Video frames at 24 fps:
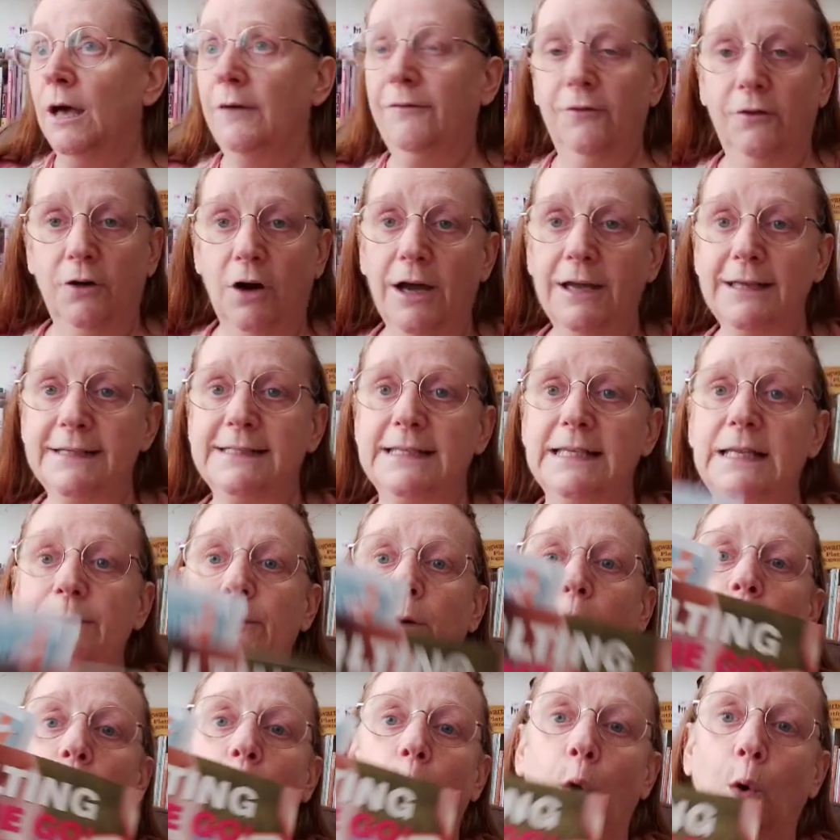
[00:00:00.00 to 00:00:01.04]
a variety, but
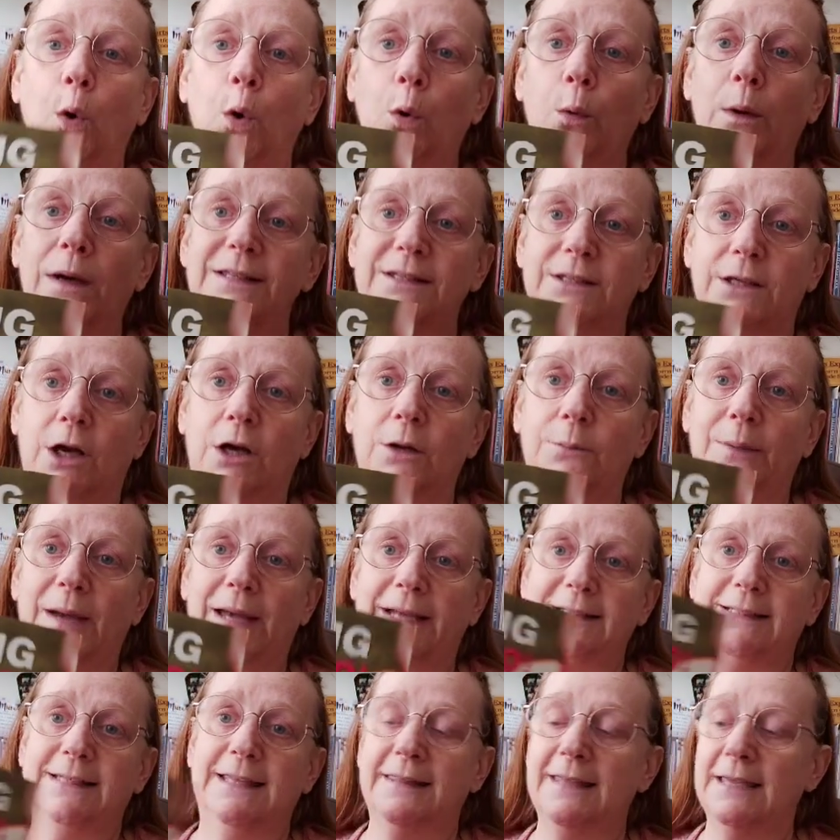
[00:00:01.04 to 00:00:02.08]
I always go
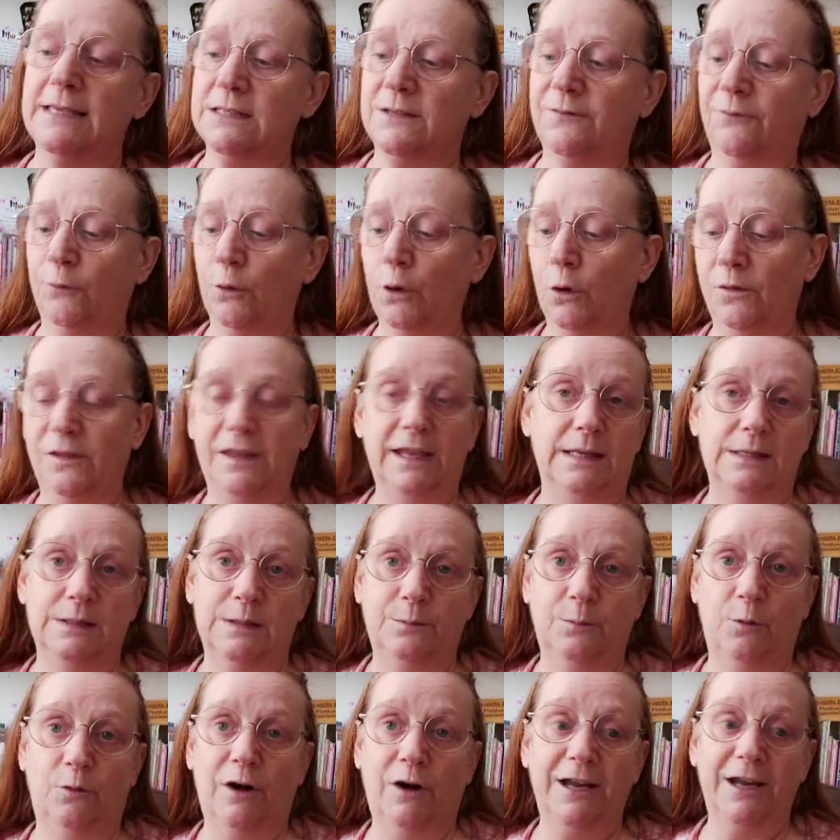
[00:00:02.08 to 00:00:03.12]
back to this for the
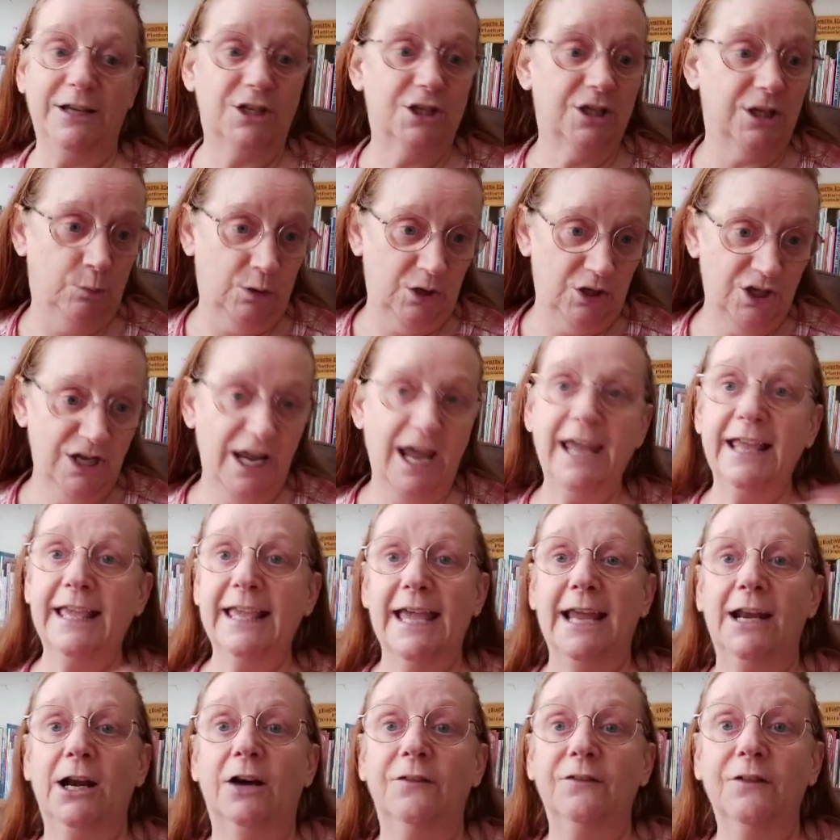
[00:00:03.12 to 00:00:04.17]
inspiration, which yet
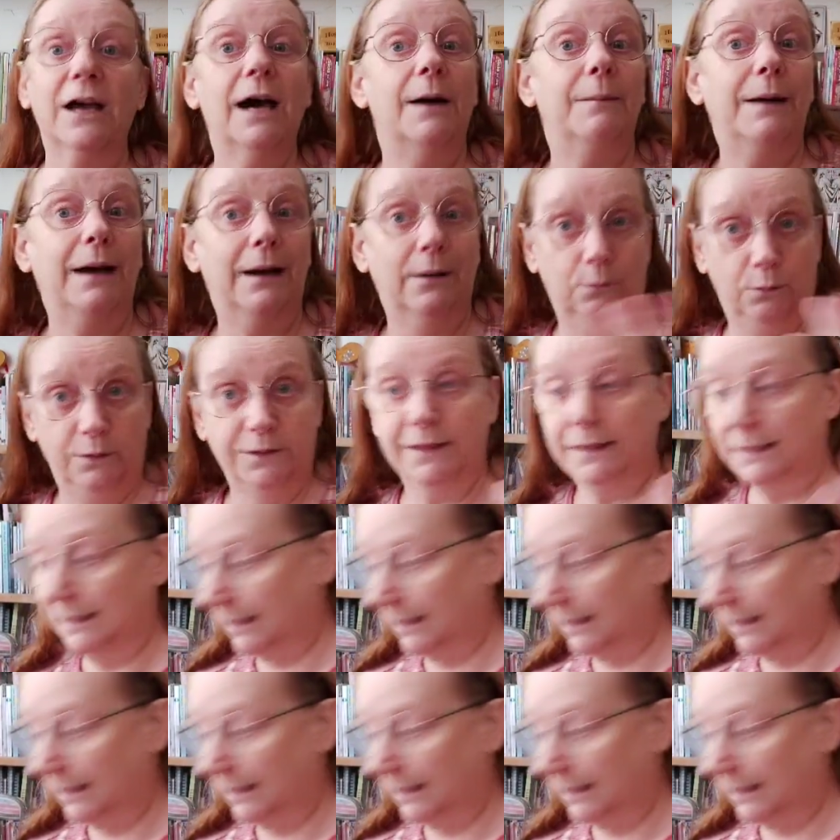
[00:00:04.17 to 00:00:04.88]
again I've come out with